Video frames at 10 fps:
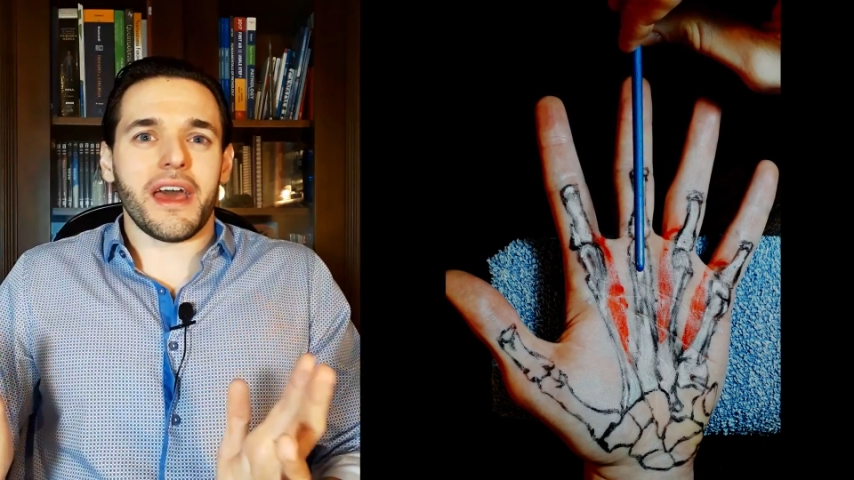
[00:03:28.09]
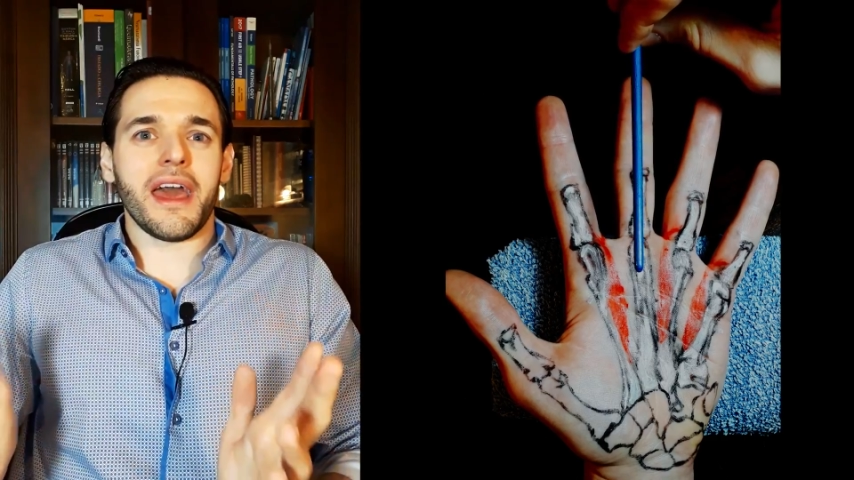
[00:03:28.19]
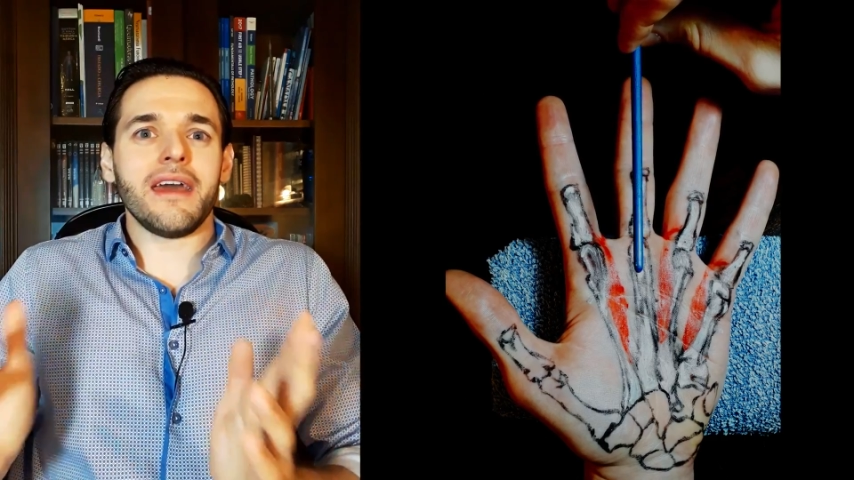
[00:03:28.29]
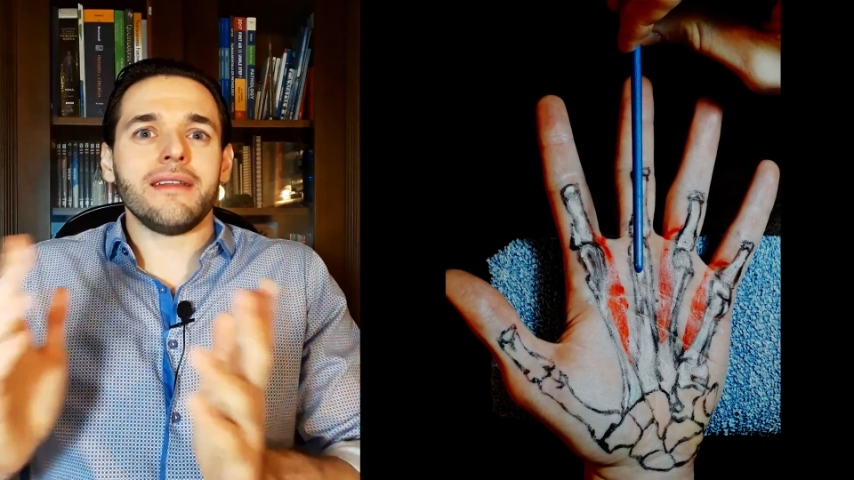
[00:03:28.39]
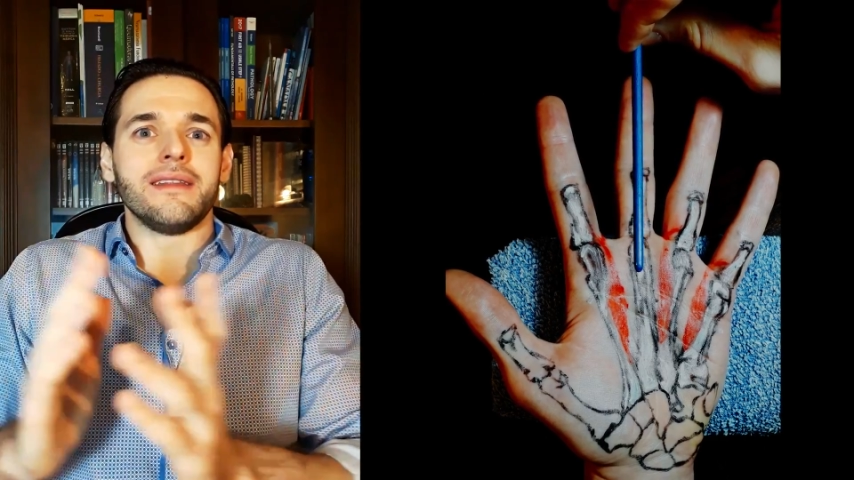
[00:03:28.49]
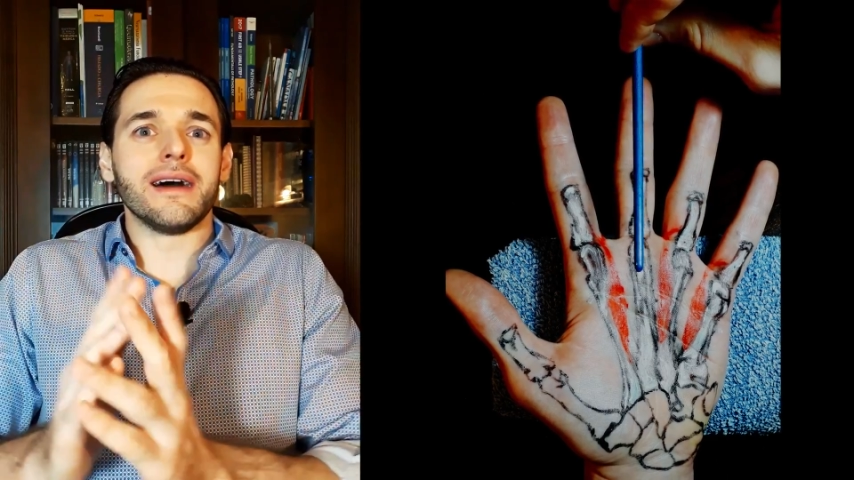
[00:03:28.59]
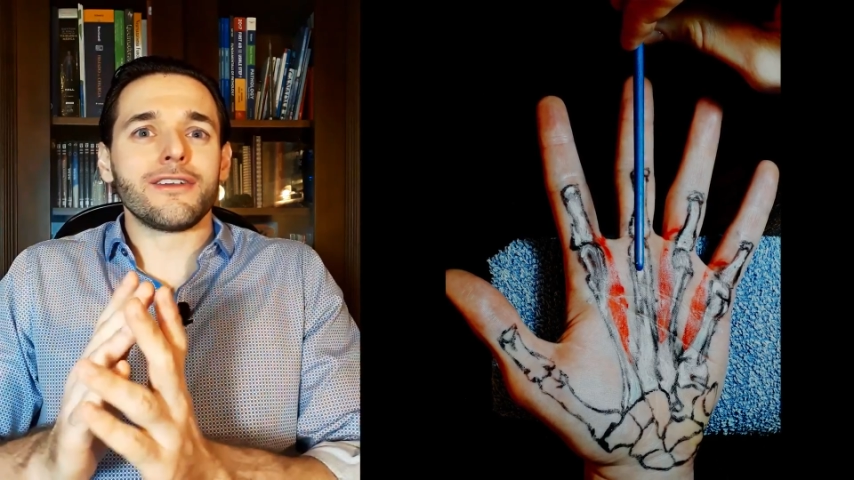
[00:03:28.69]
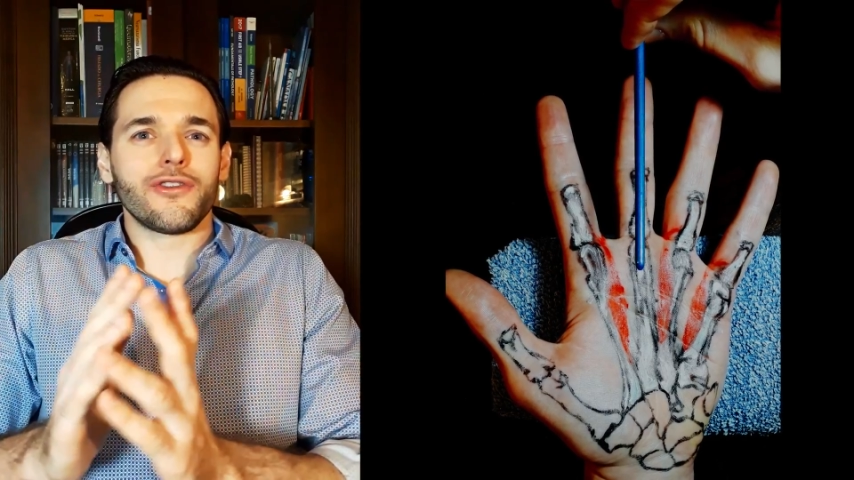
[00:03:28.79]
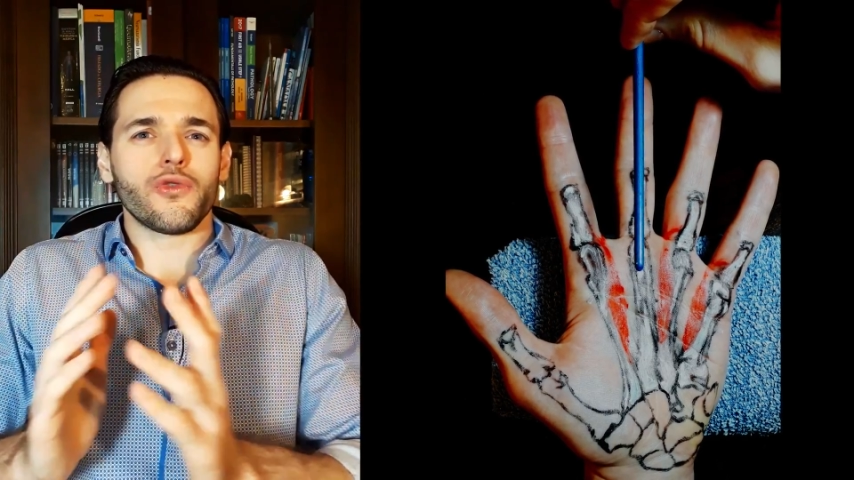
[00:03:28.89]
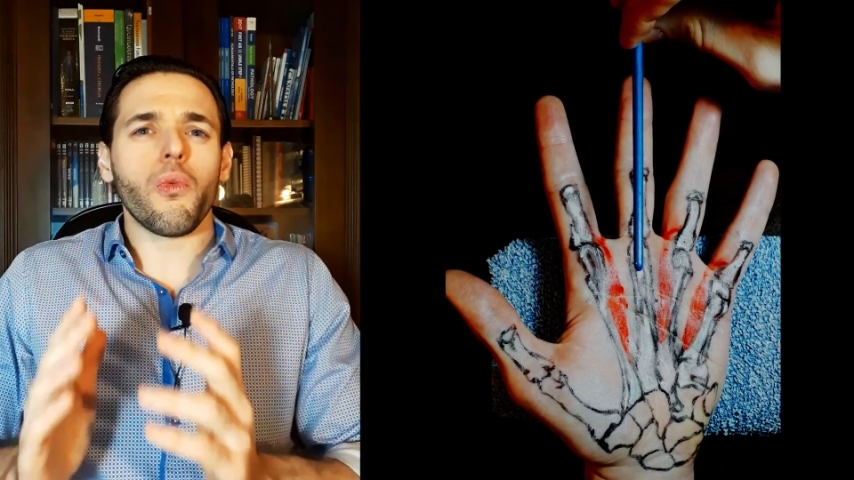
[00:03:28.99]

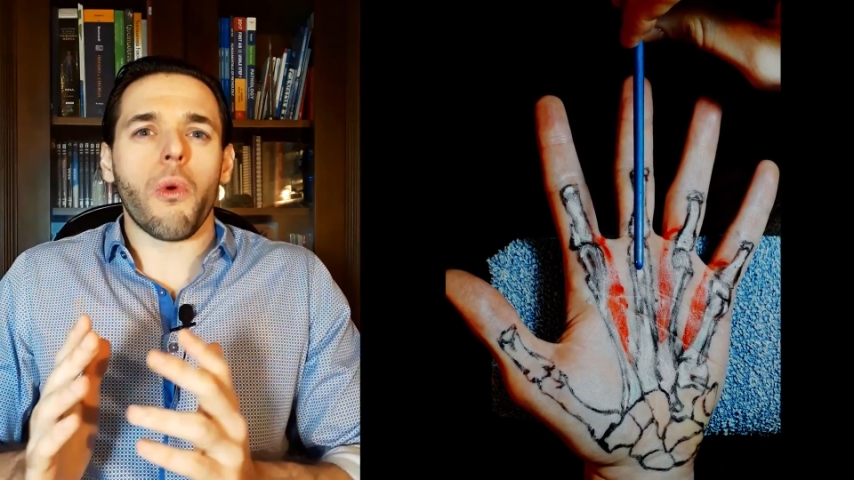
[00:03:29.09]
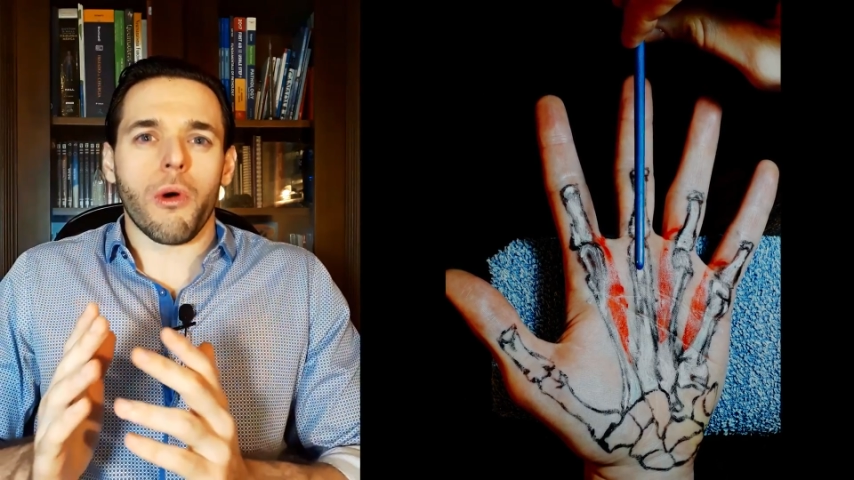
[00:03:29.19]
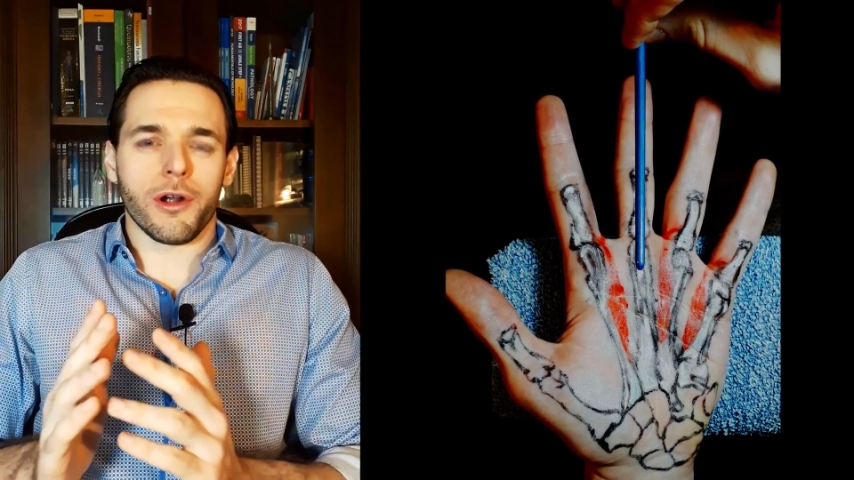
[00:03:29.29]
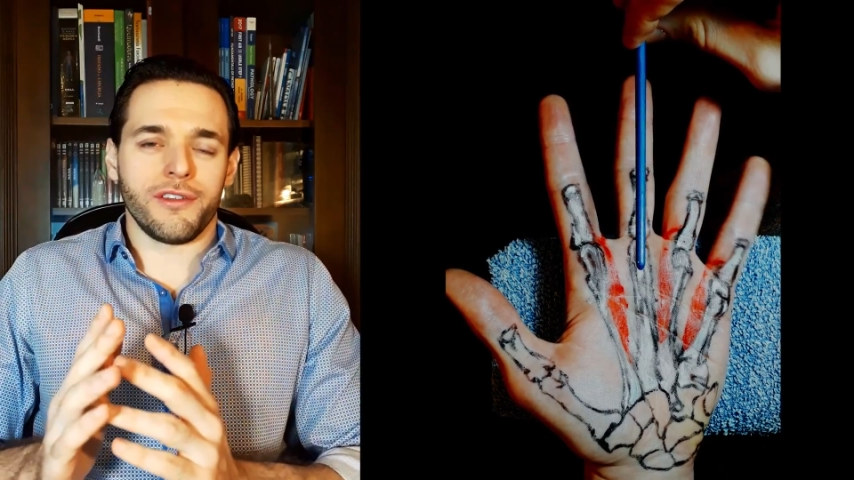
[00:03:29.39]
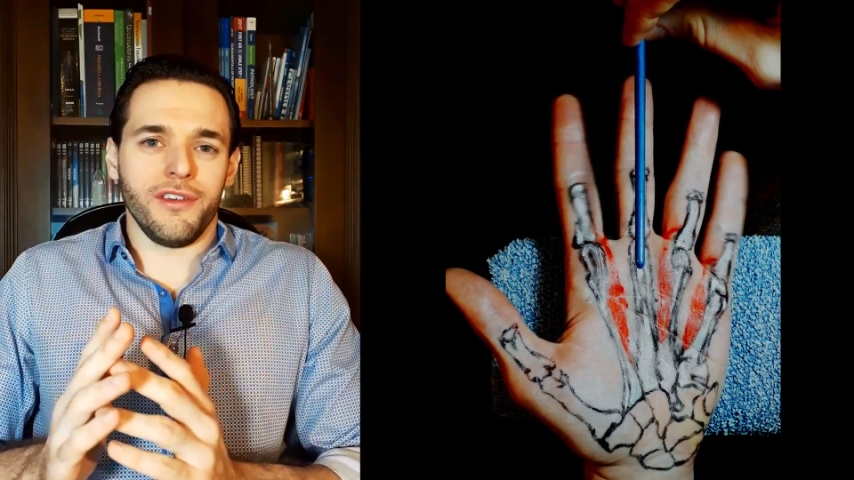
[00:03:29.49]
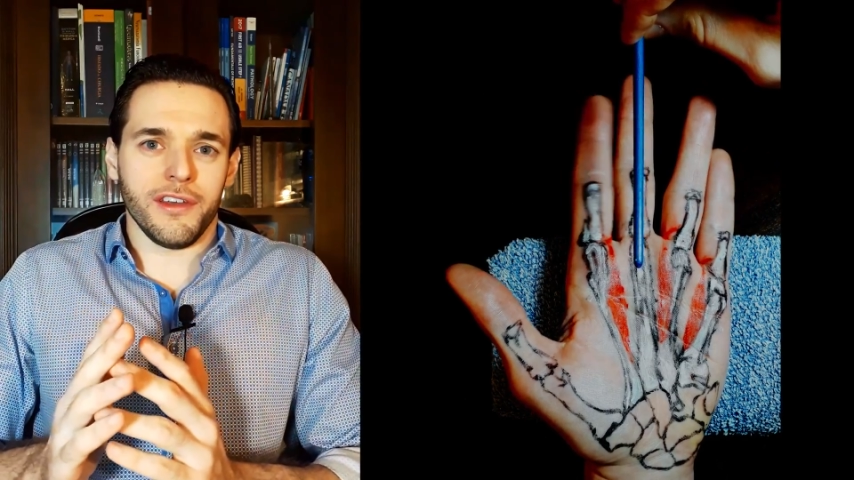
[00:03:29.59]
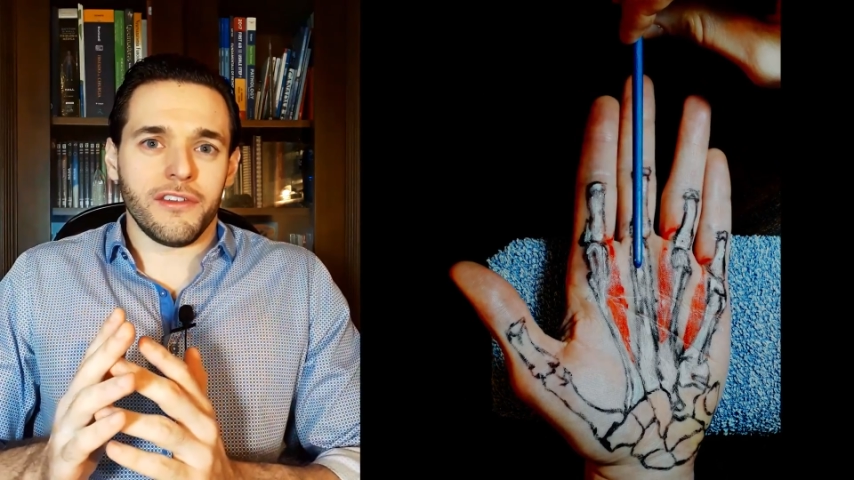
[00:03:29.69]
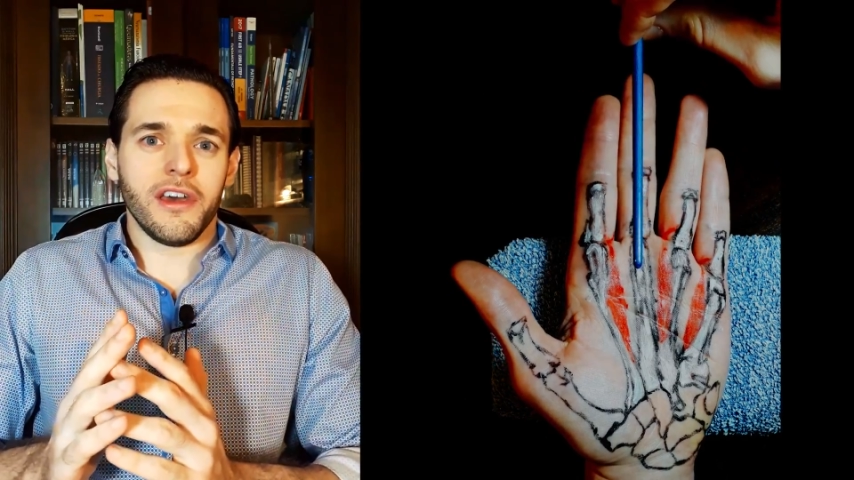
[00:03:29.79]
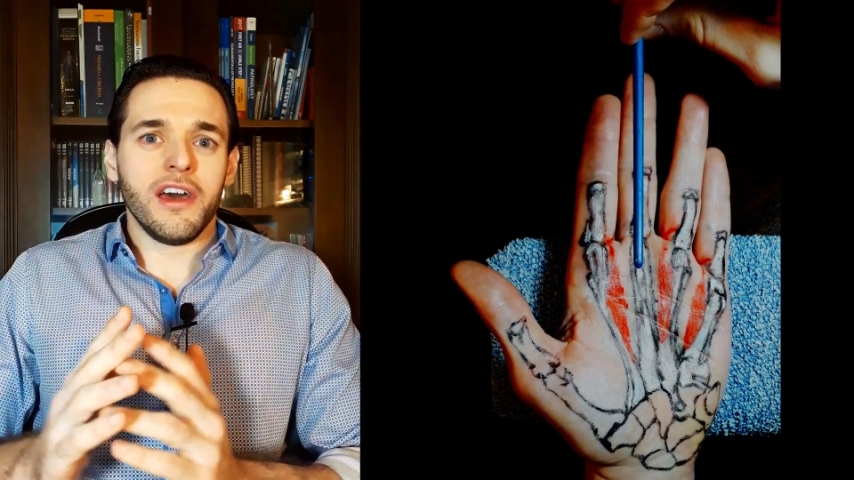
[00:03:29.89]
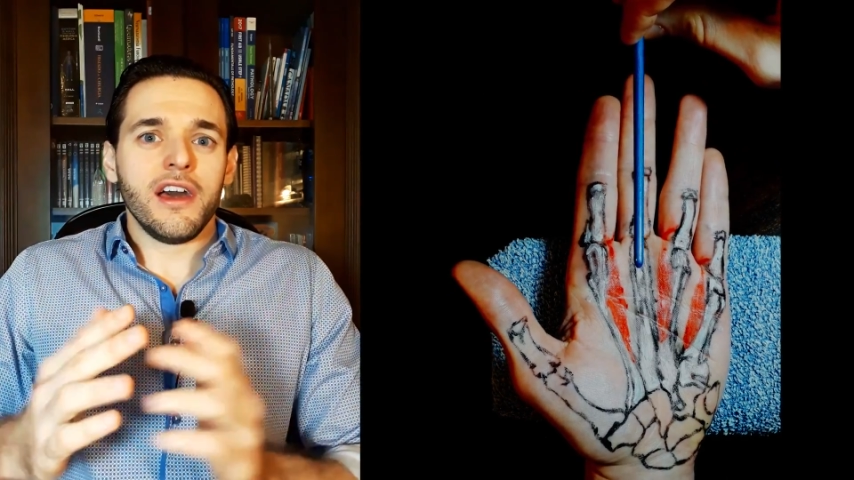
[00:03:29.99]
adduct towards it.